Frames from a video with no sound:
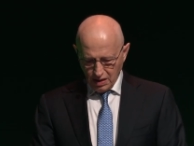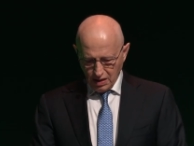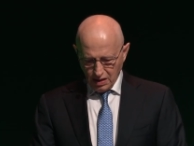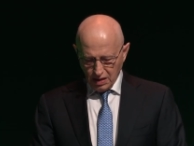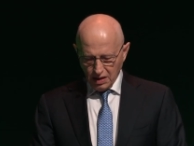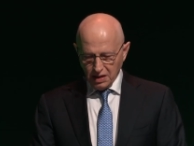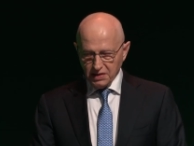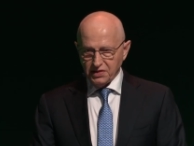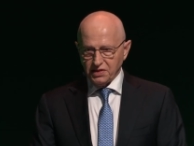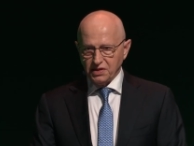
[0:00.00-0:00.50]

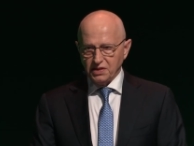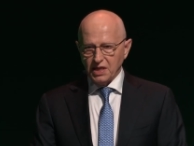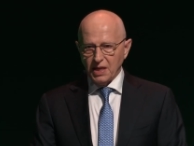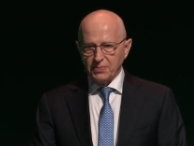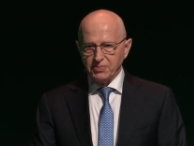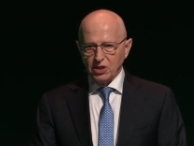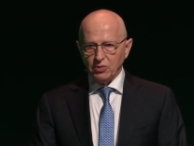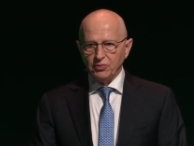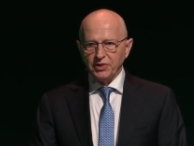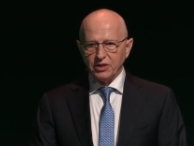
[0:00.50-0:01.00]
It's
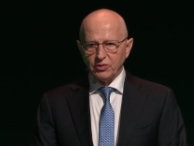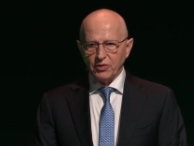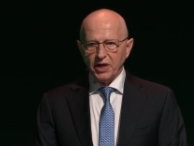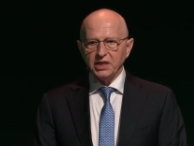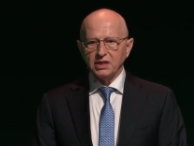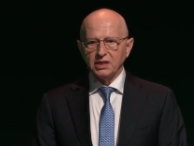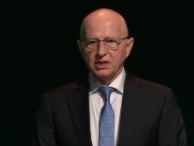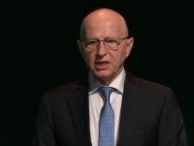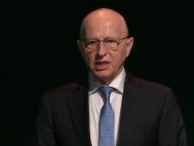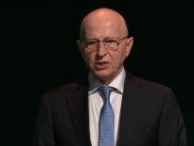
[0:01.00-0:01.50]
absolutely
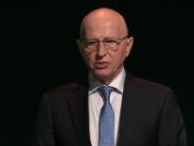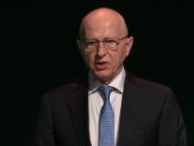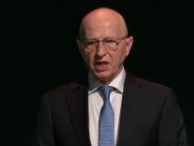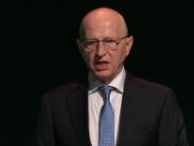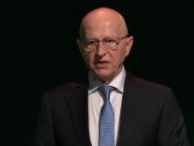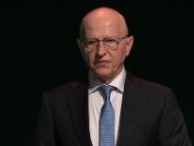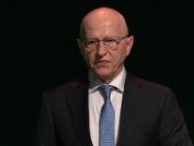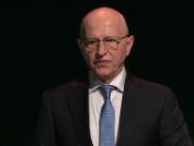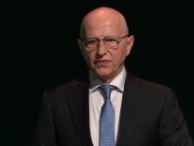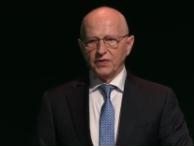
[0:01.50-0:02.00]
great that we
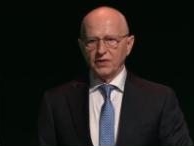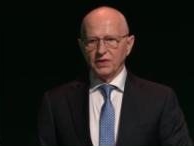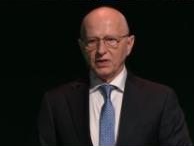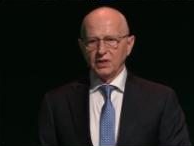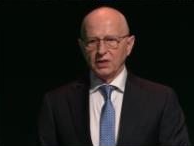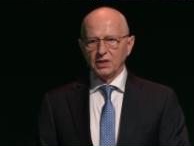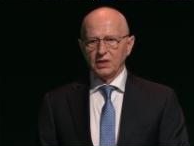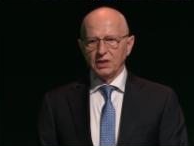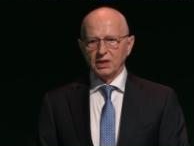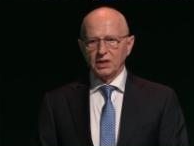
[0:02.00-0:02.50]
have
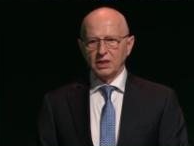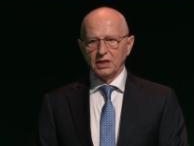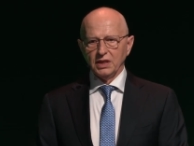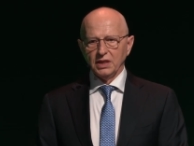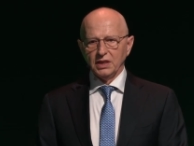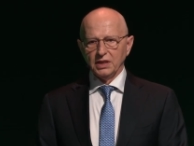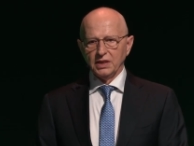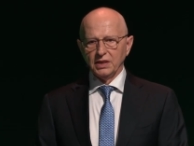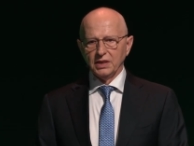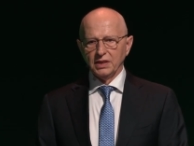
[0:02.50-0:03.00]

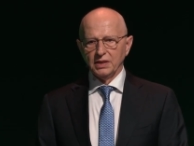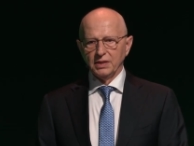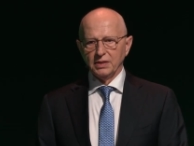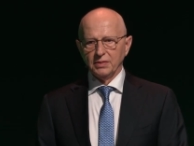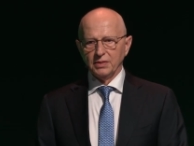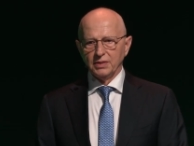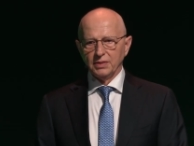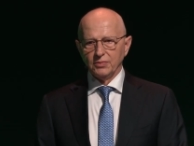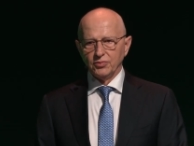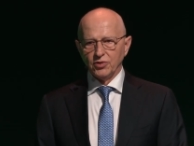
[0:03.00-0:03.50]
uh,
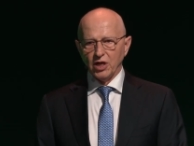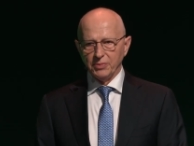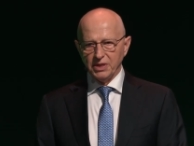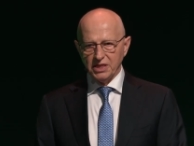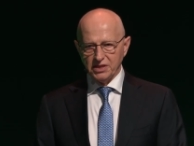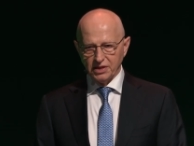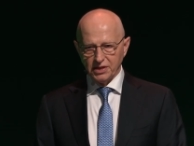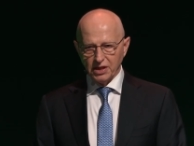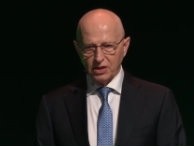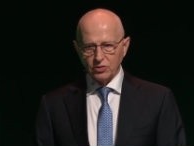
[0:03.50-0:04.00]
Prime
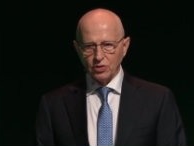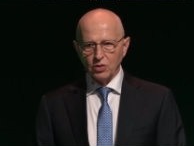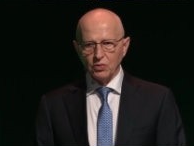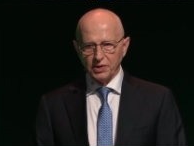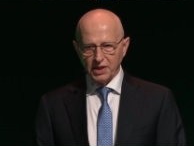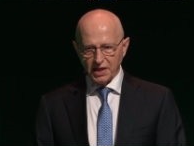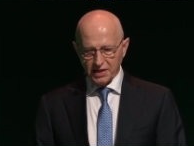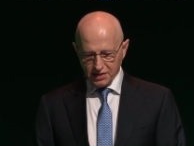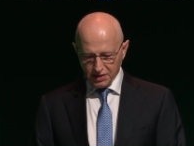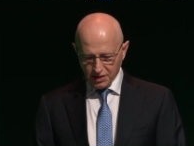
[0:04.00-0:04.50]
Minister De Croo
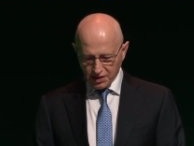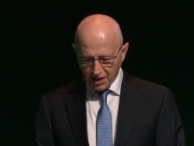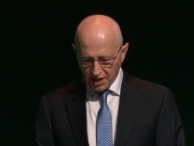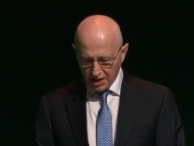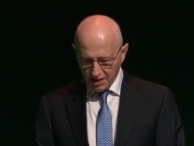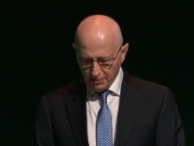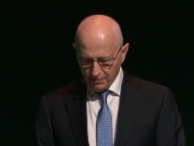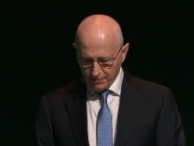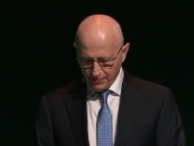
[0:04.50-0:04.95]
with us today.